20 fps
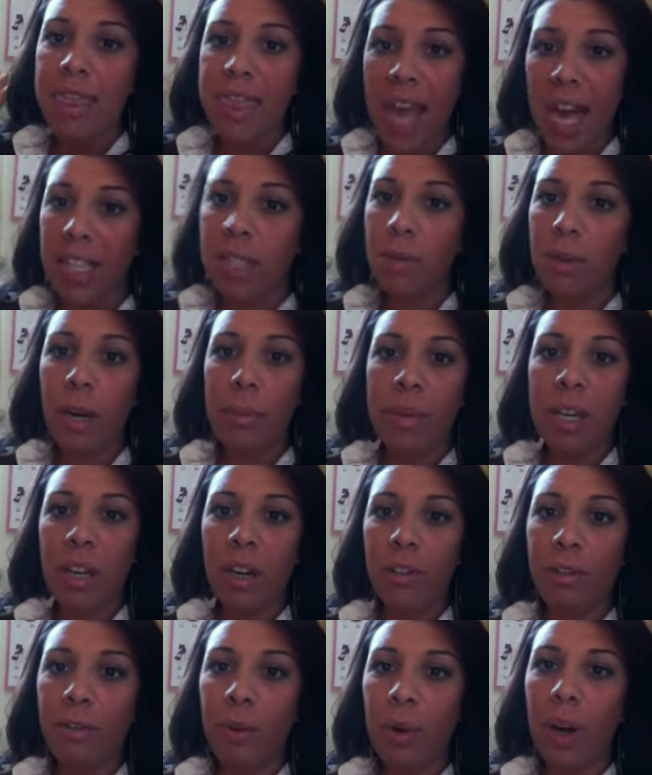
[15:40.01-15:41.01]
That's what I'm
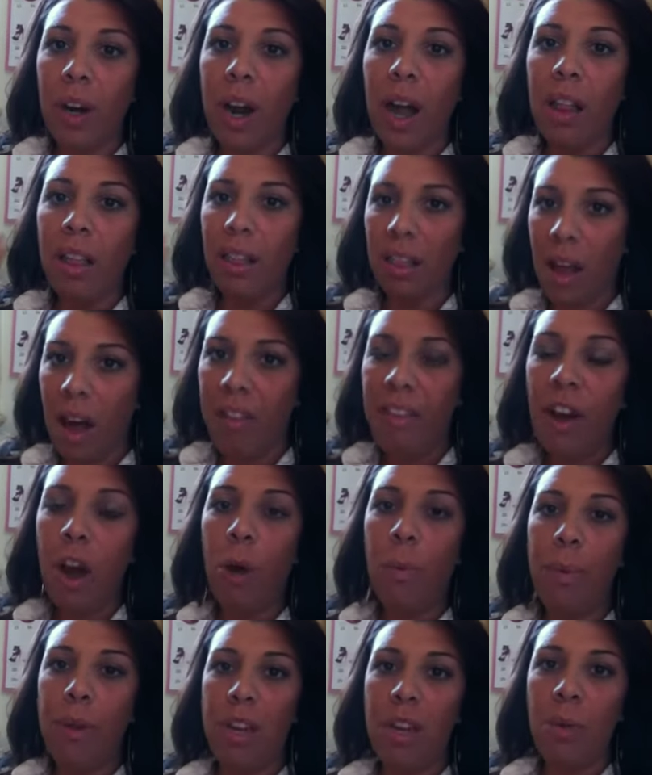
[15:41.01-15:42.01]
here for. Love
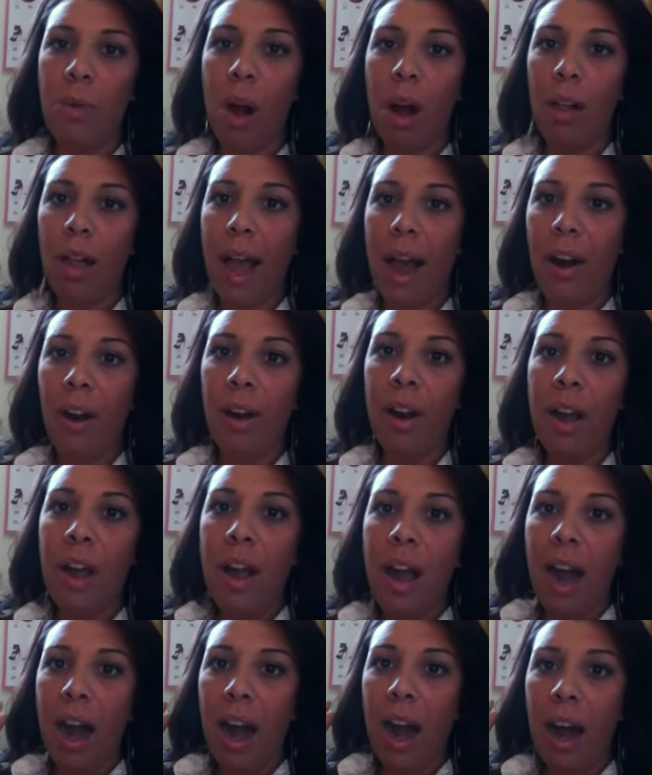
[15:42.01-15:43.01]
helping you all out.
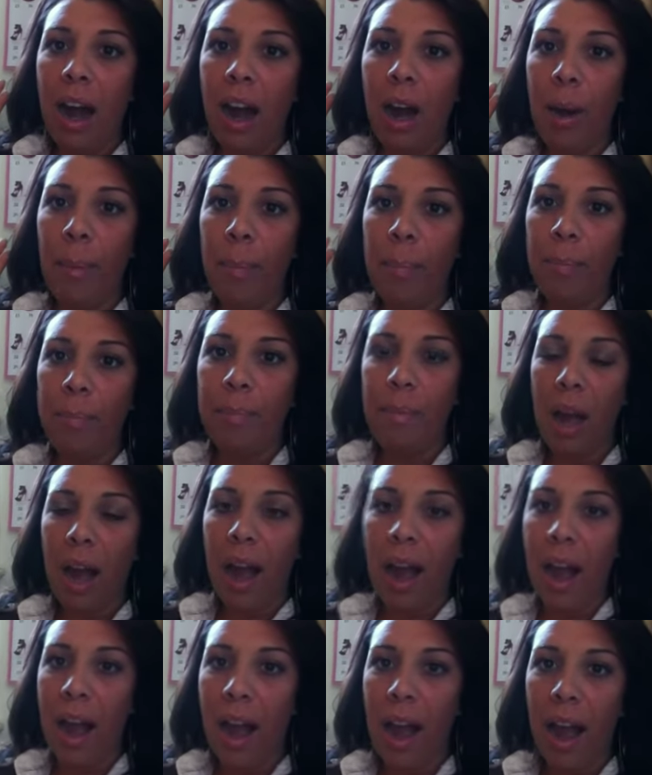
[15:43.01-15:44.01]

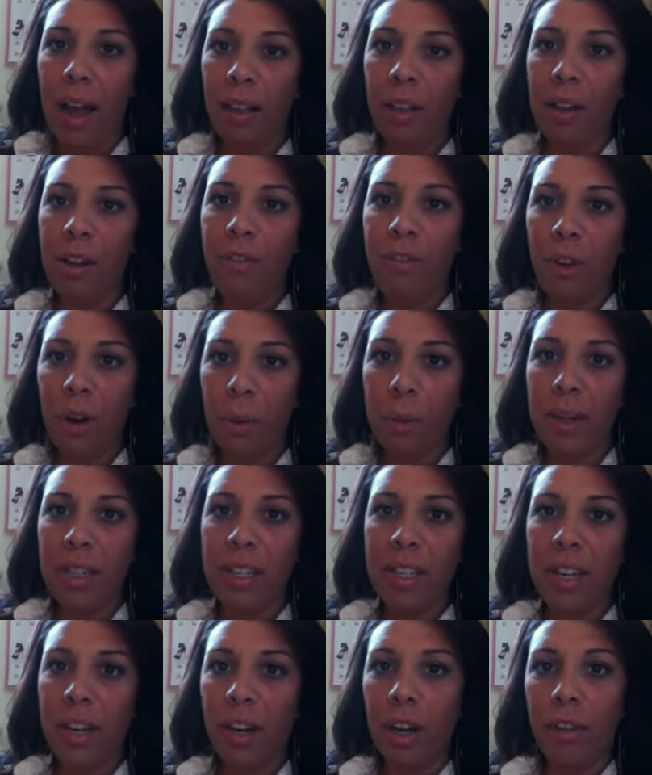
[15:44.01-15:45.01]
I look forward
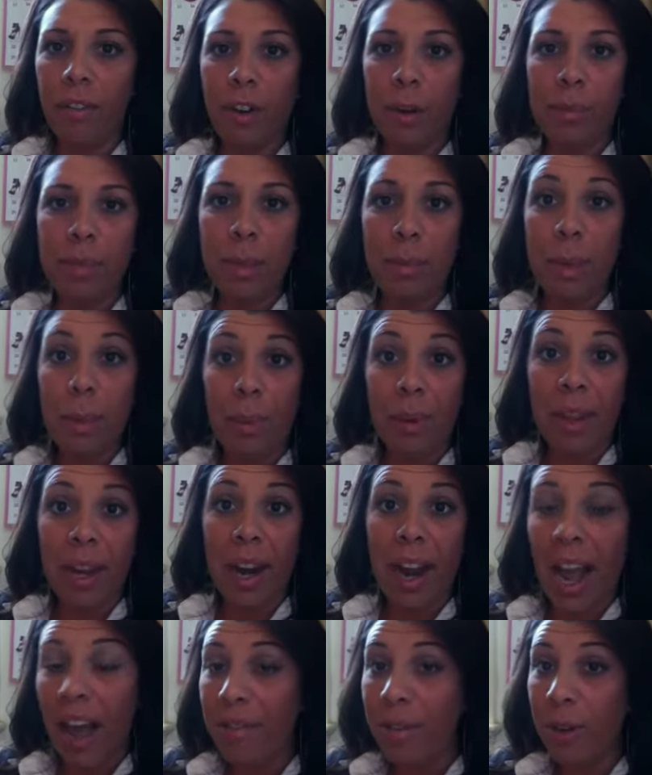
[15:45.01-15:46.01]
to hearing from some people that
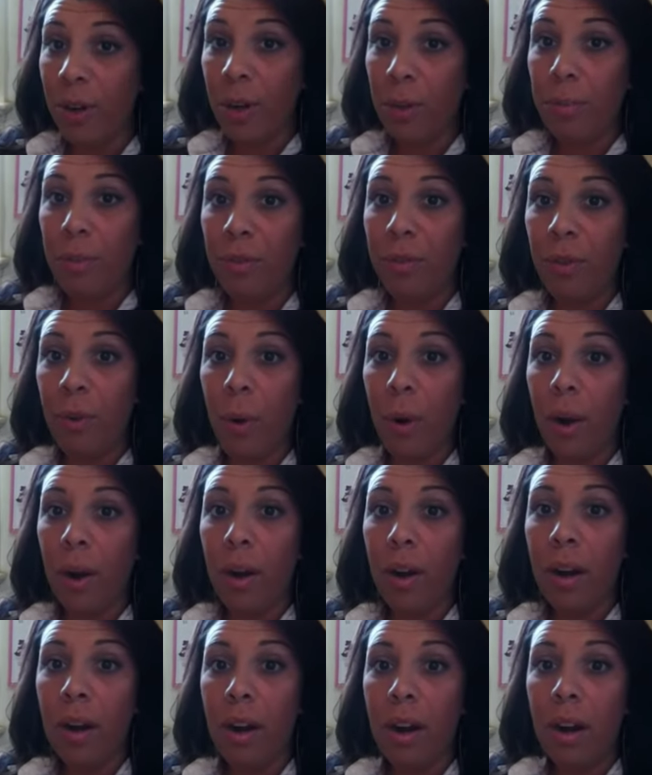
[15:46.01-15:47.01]
I haven't heard
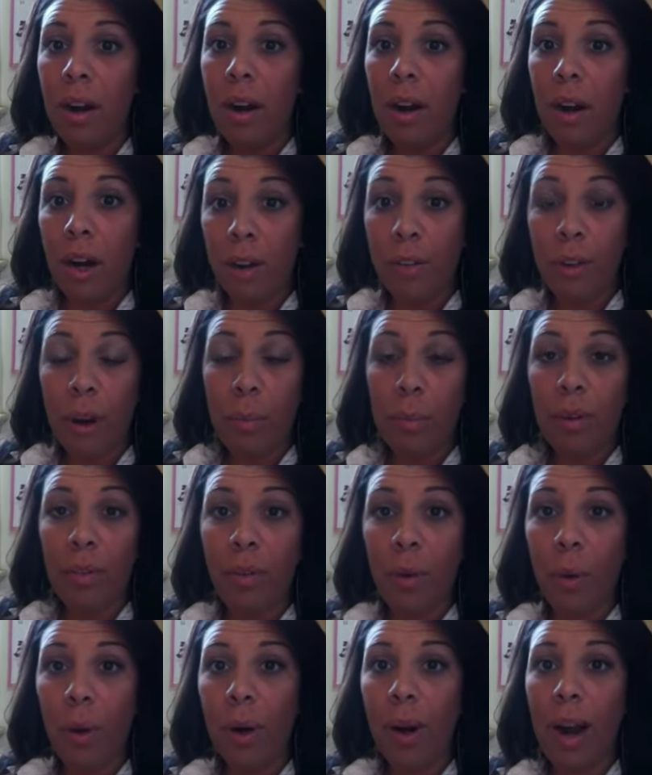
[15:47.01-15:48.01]
from
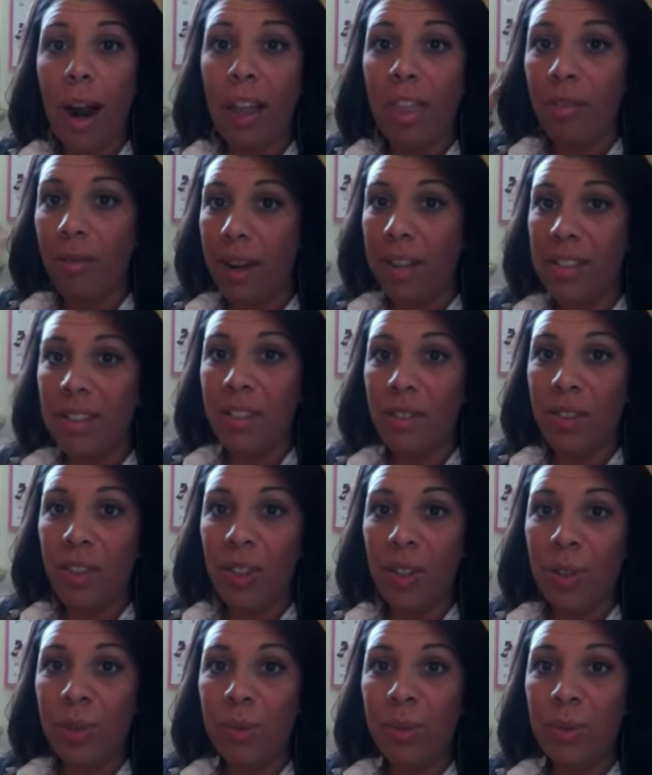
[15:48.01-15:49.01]
before, and the rest of
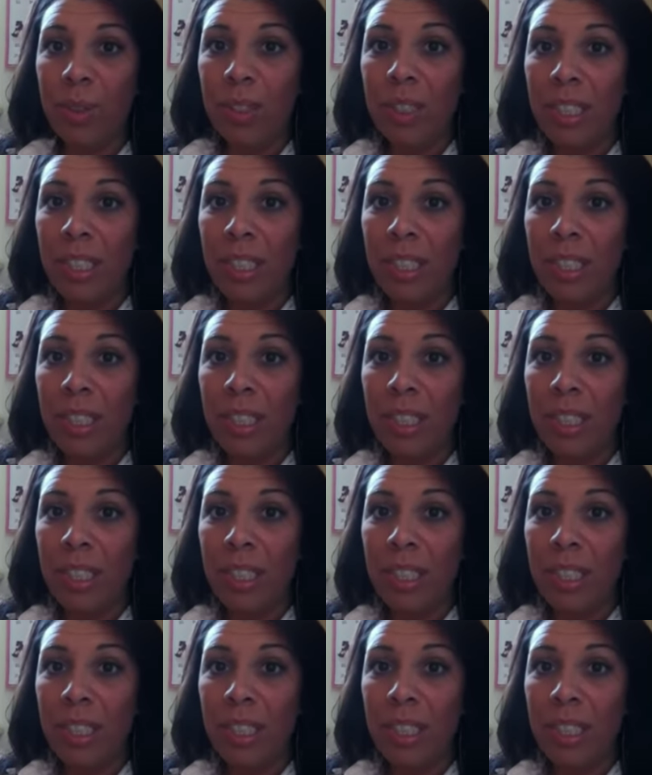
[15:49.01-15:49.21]
you.